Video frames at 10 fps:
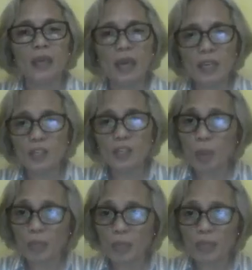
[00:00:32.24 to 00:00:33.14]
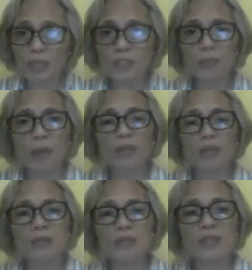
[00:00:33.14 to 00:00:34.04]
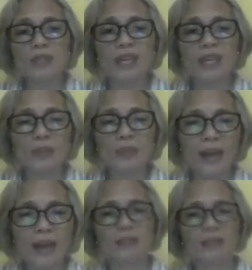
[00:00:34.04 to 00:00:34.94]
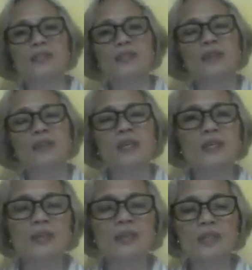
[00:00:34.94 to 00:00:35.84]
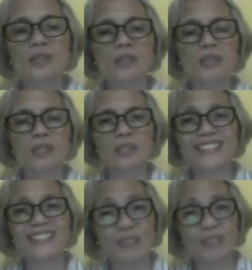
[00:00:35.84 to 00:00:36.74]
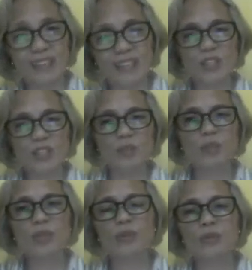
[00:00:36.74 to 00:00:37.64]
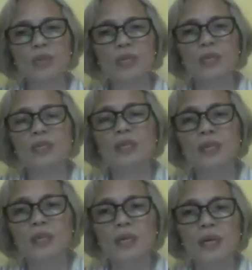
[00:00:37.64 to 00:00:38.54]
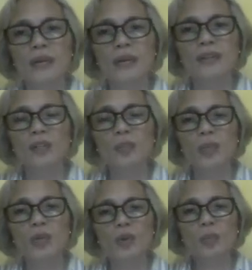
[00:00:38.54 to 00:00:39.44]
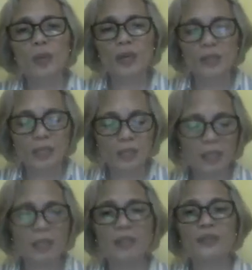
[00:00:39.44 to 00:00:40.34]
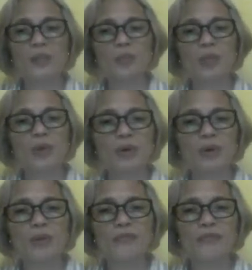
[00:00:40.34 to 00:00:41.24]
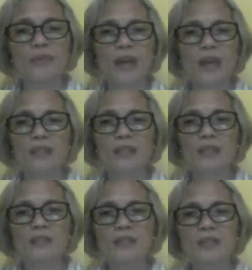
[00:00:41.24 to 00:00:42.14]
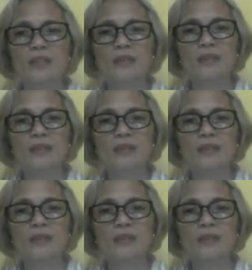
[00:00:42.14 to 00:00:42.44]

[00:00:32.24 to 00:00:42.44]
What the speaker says: H products minus H reactants. Okay, so this is just a difference between enthalpy of products and enthalpy of reactants.